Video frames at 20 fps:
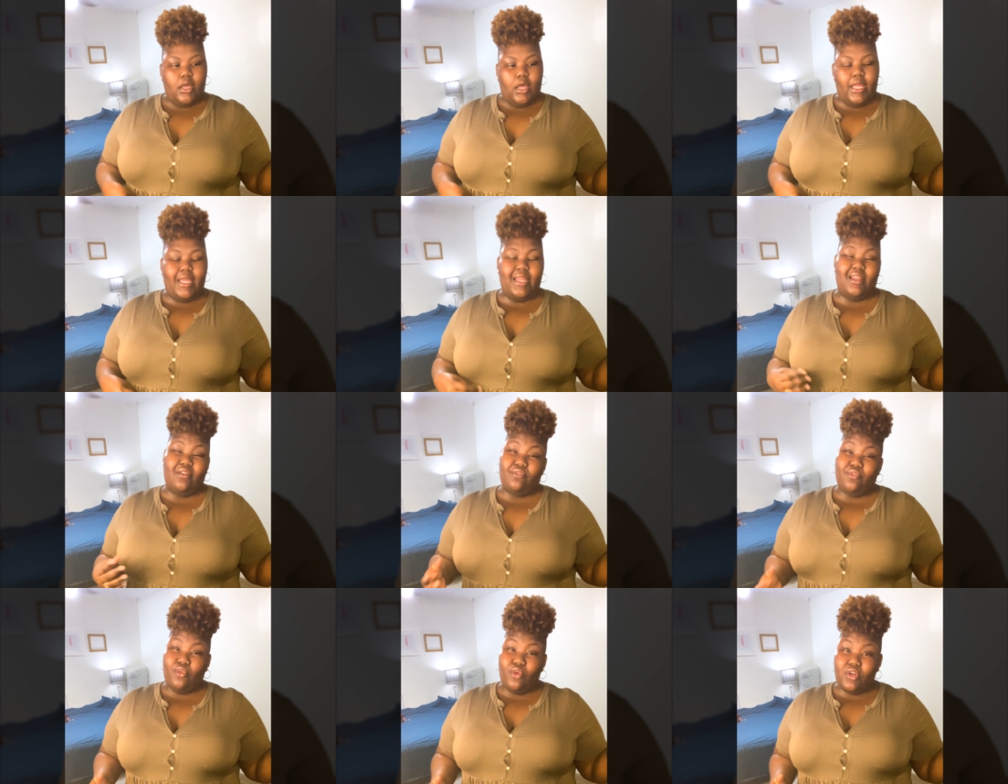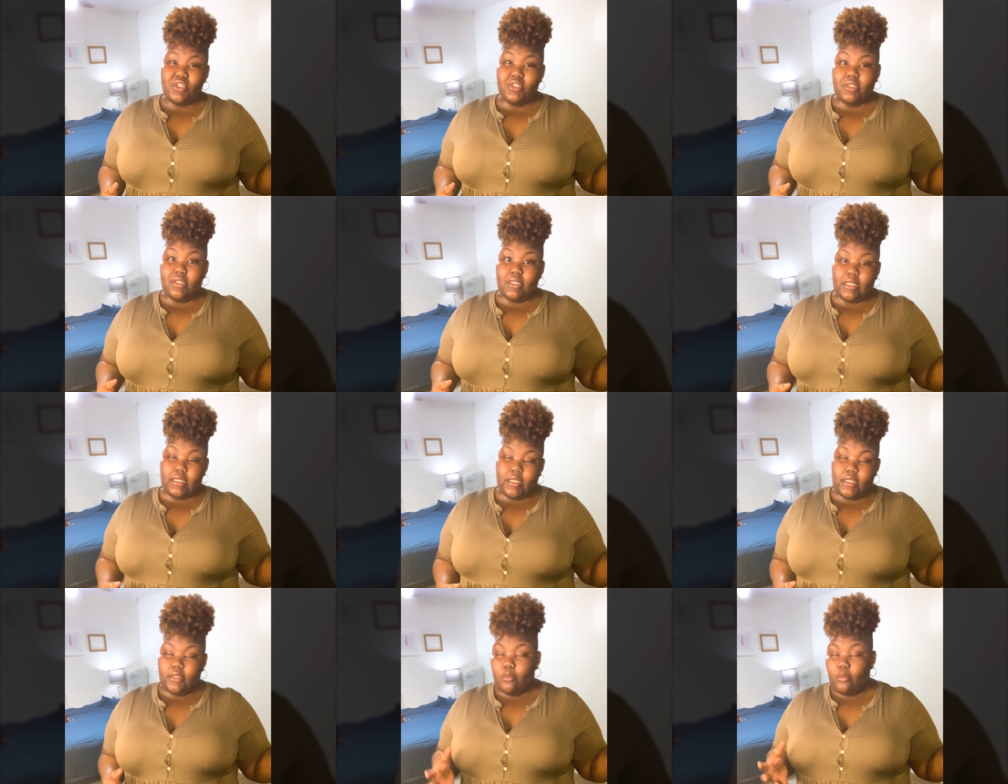And
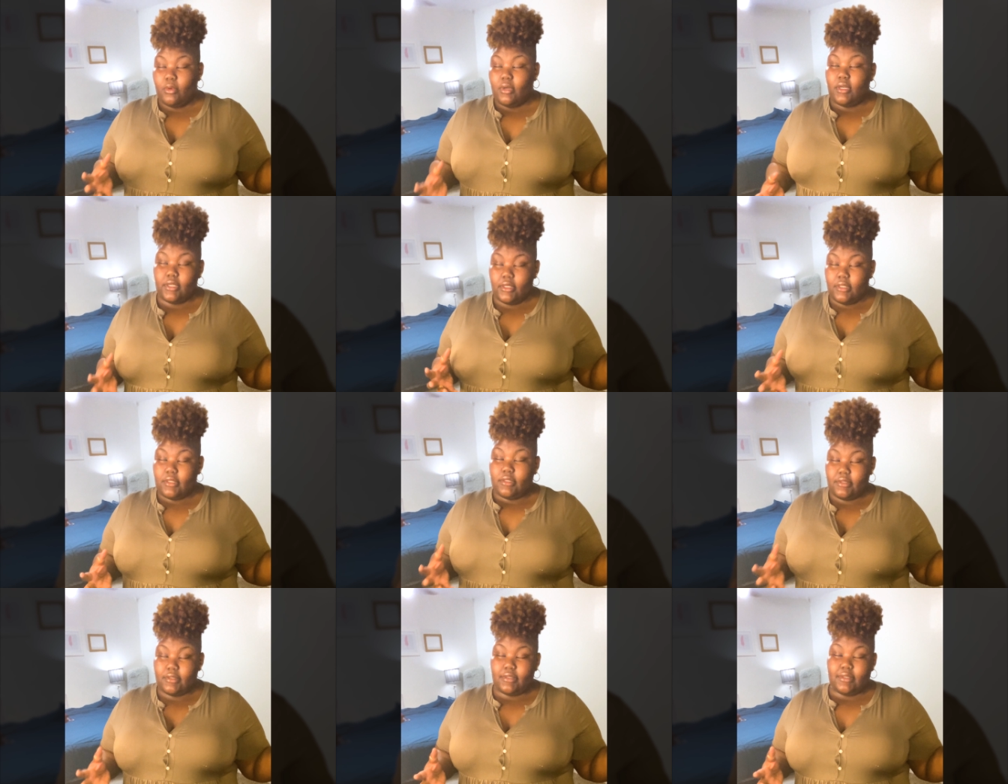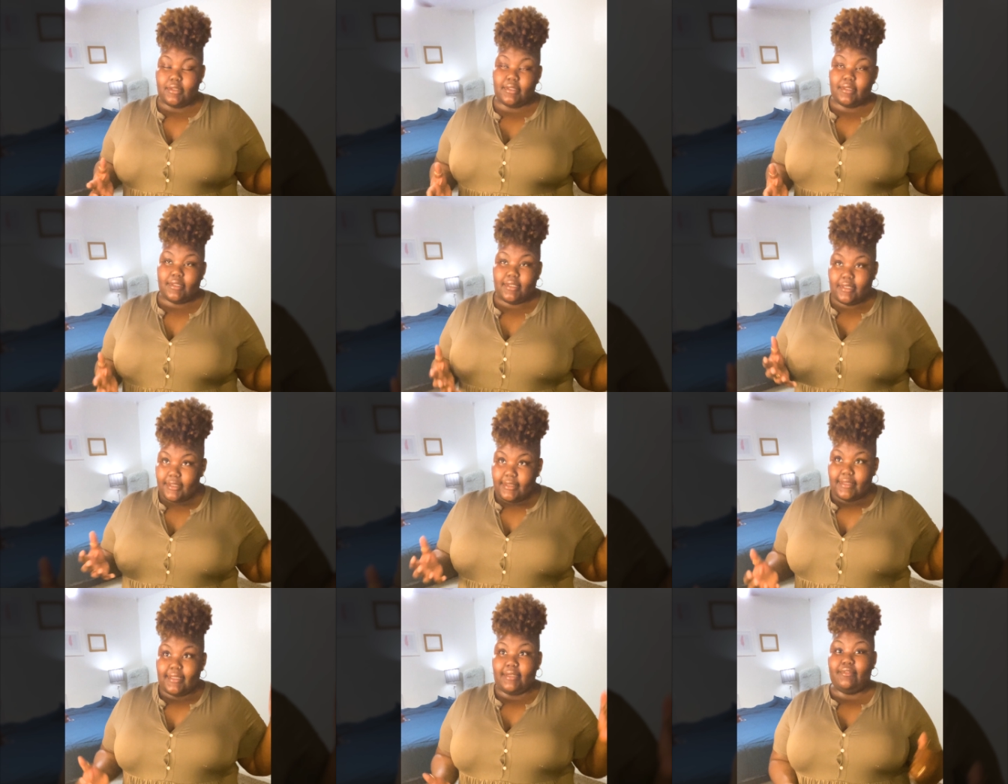unfortunately, the ones
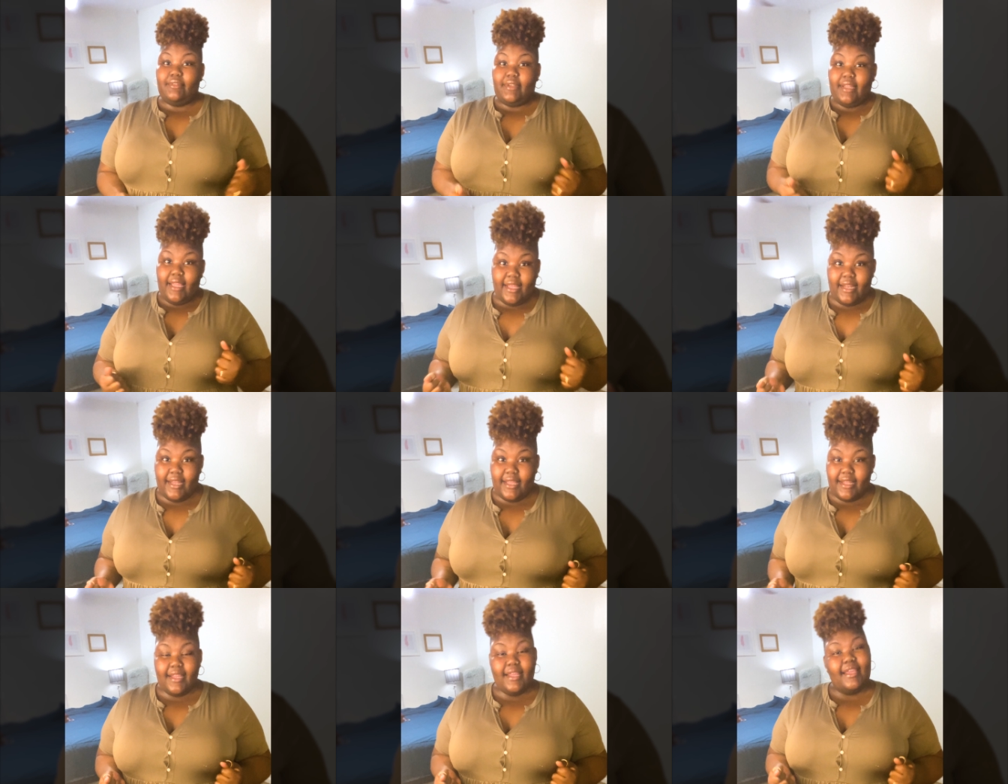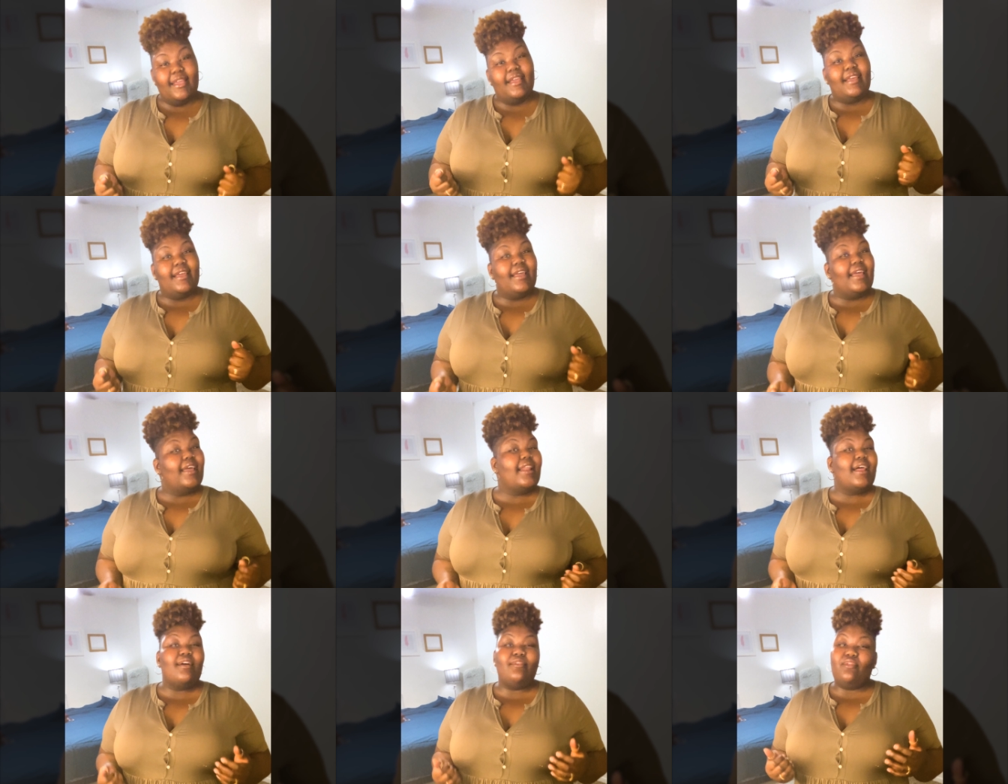I've dated
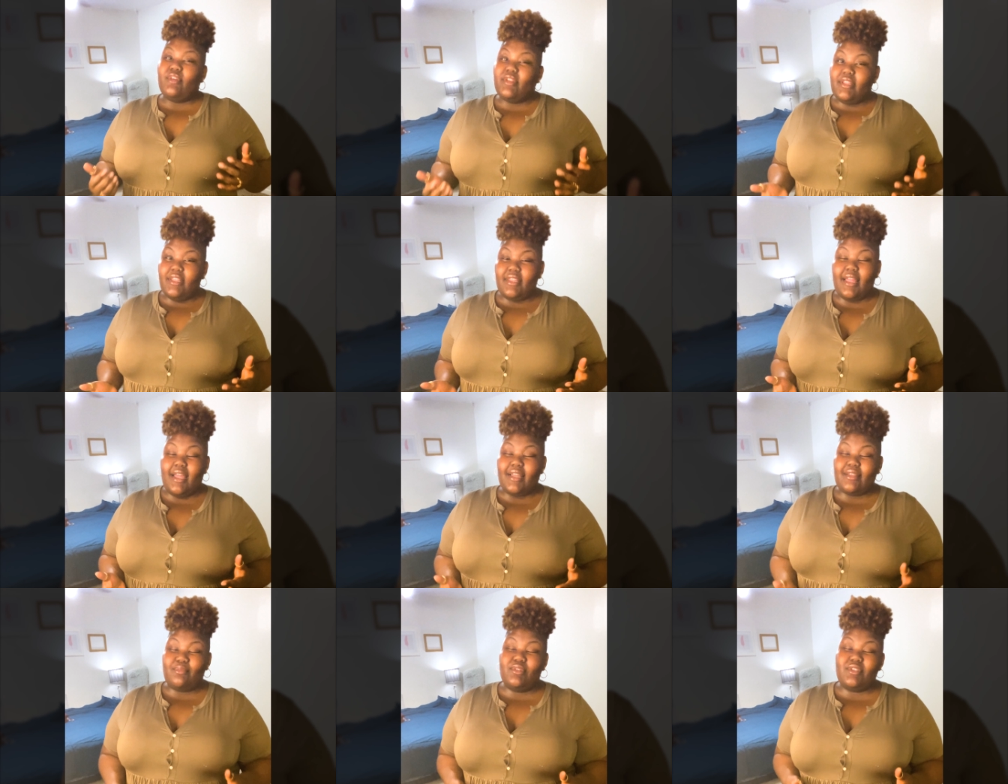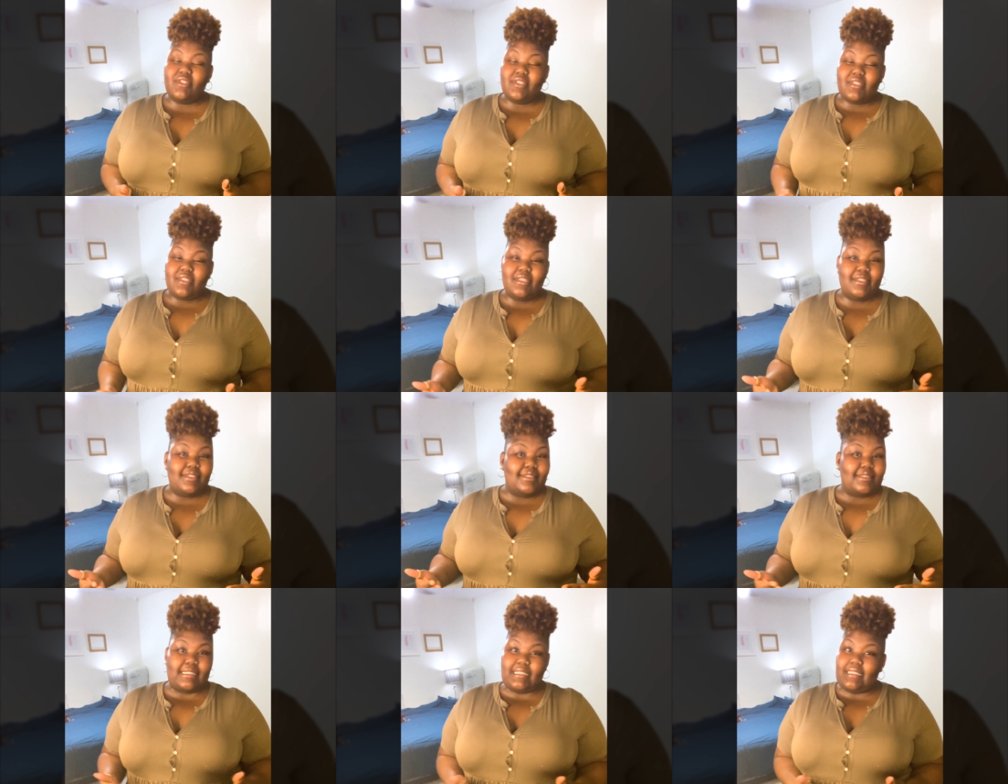and I really like, we just
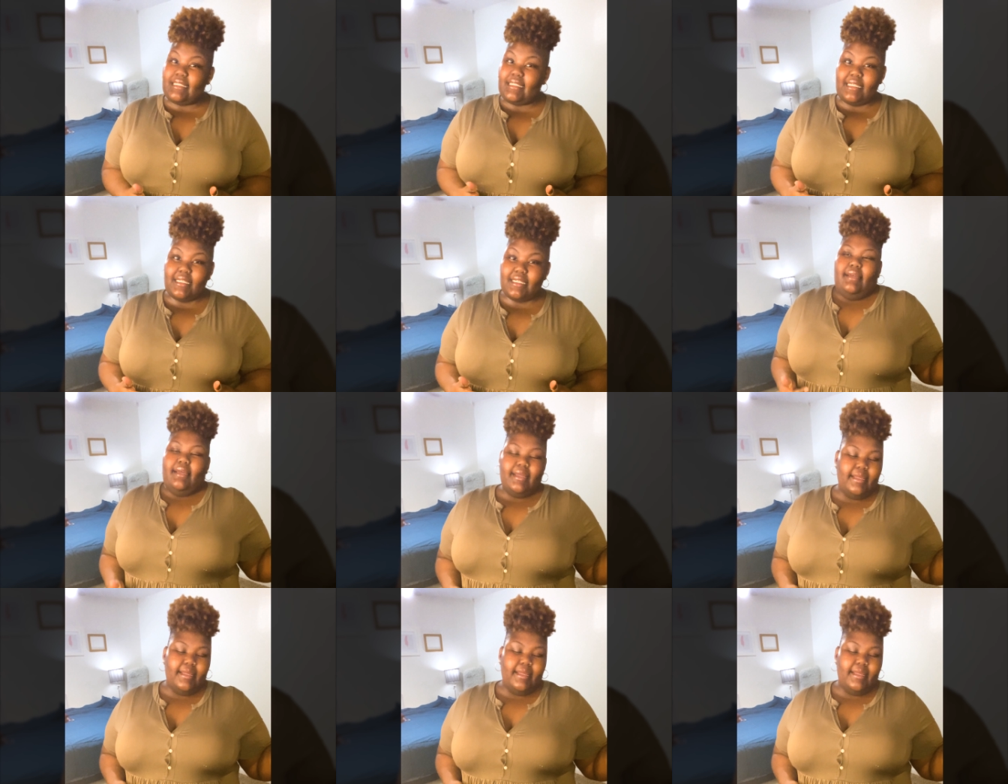didn't click,